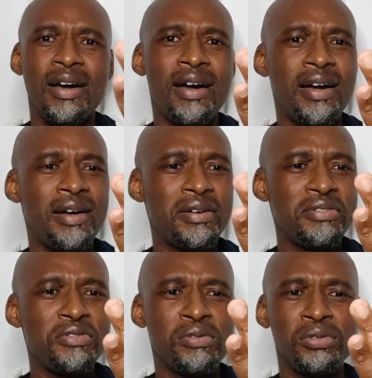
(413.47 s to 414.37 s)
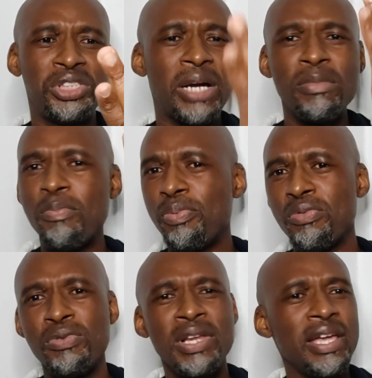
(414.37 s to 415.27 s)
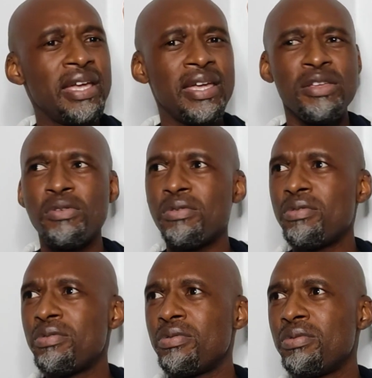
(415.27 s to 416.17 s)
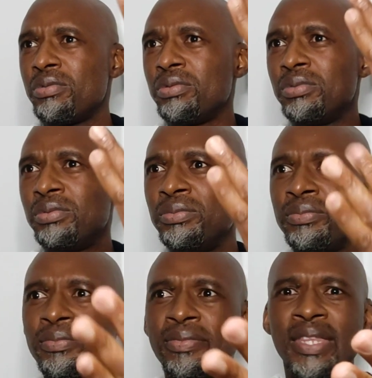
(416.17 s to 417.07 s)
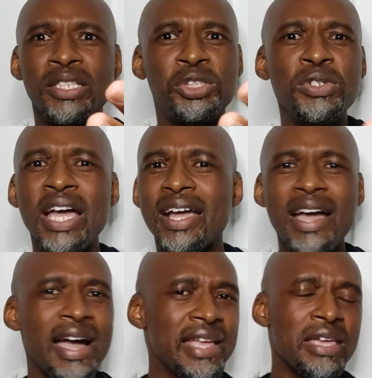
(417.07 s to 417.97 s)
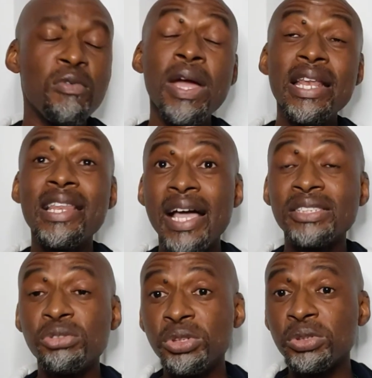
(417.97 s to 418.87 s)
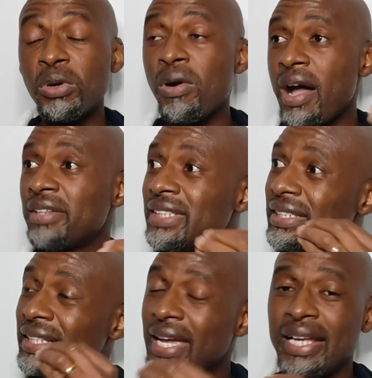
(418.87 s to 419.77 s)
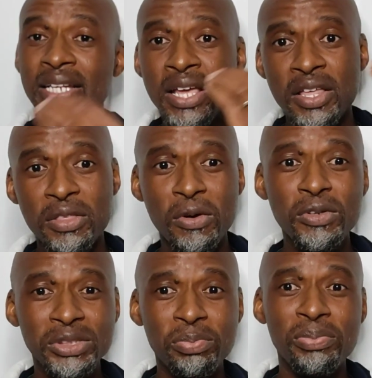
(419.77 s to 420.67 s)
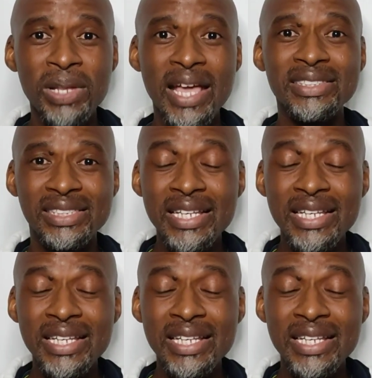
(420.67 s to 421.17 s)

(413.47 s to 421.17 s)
uh, your Jabu Pule, your Junior Khanye? When last did you go out and get those players